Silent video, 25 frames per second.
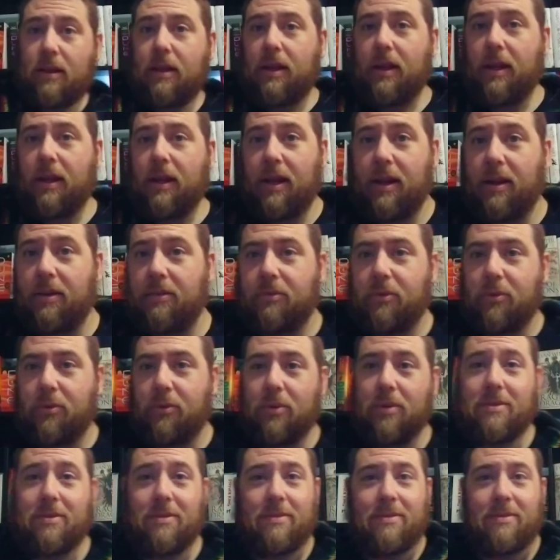Hey
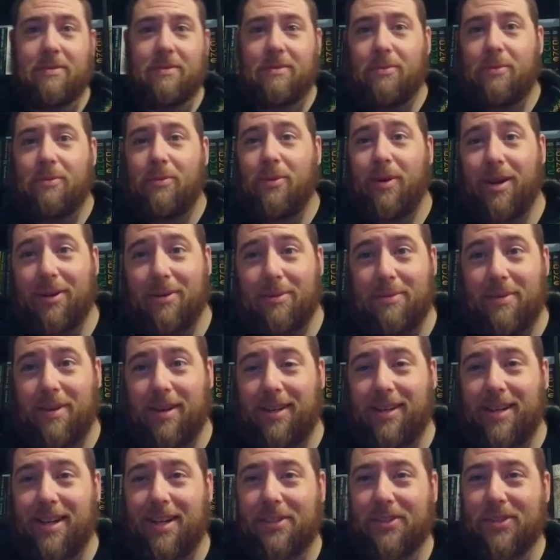everyone, welcome to
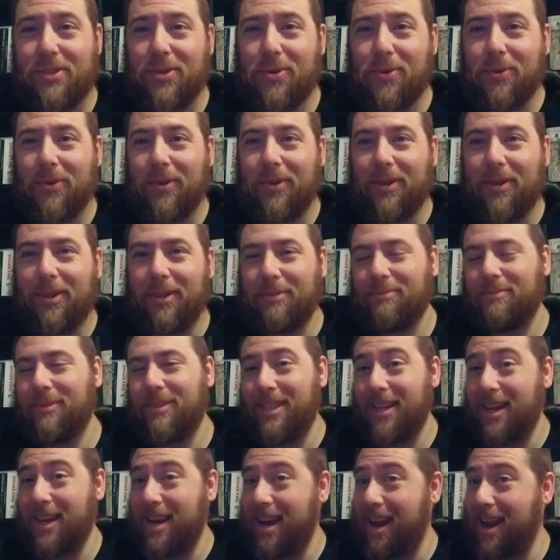Nicholas' Corner.
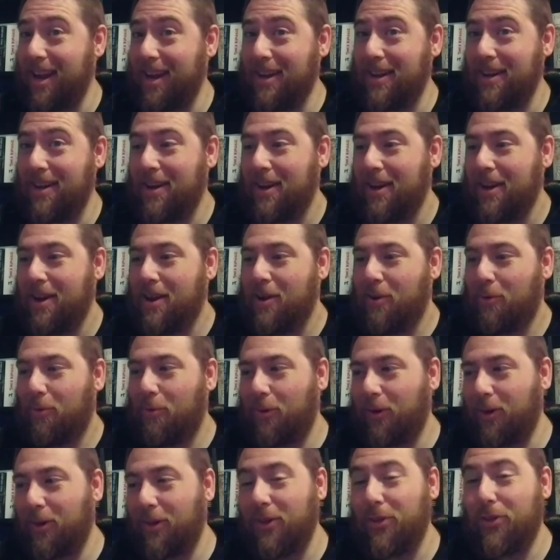Today,
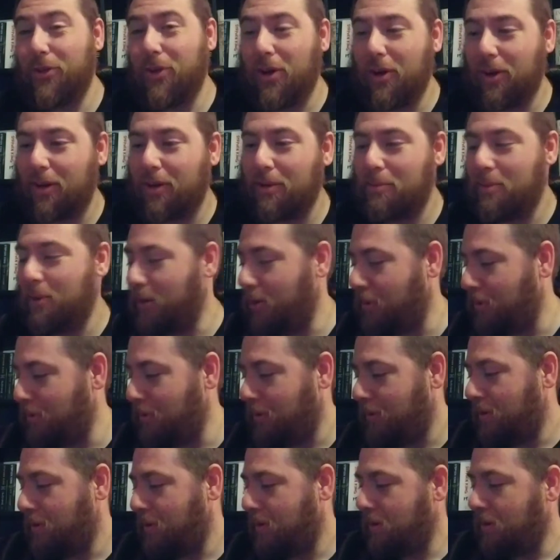we're going to talk about
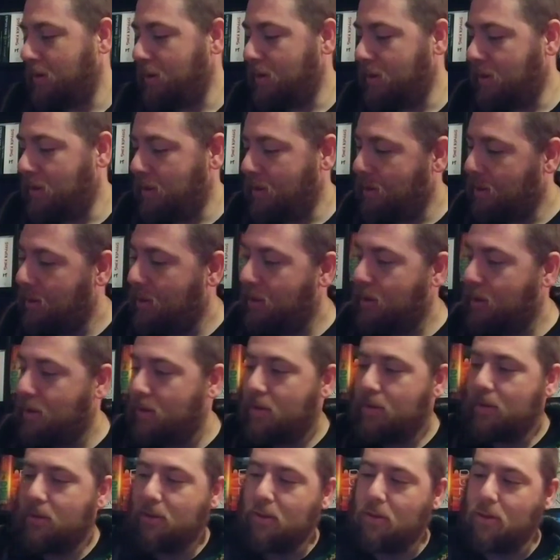
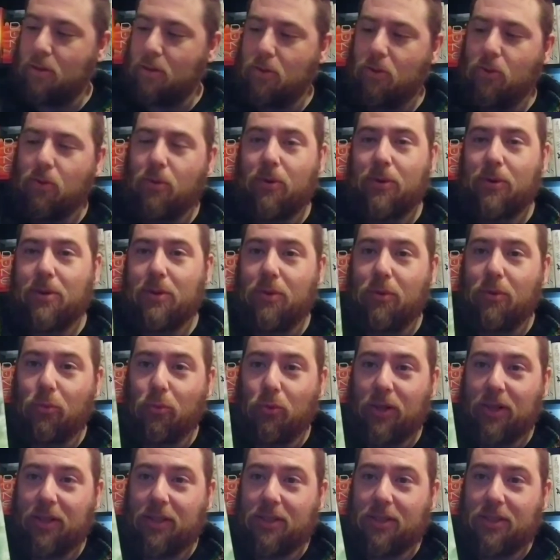the Lord of the
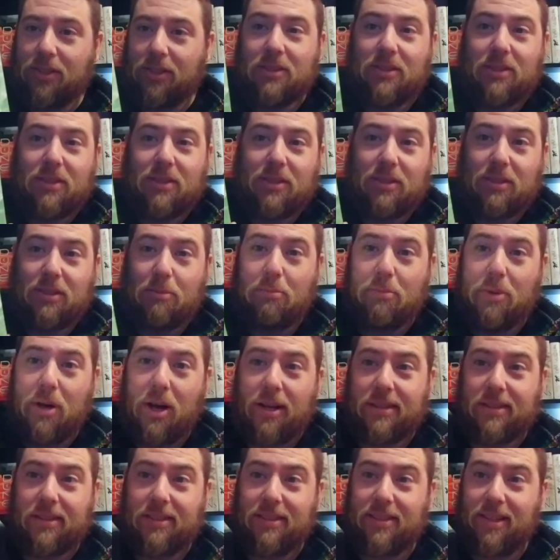Rings
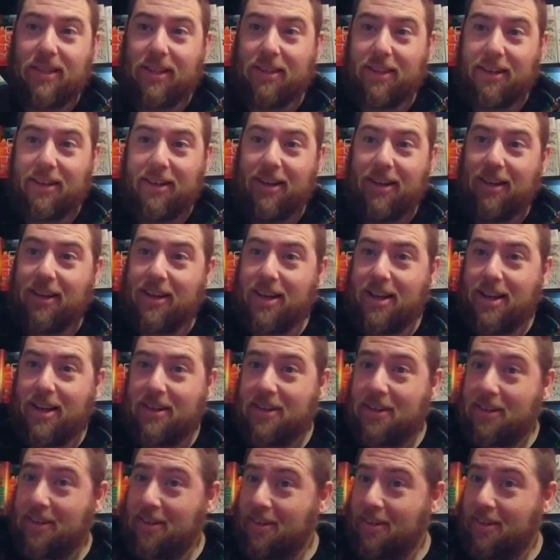box set that I got.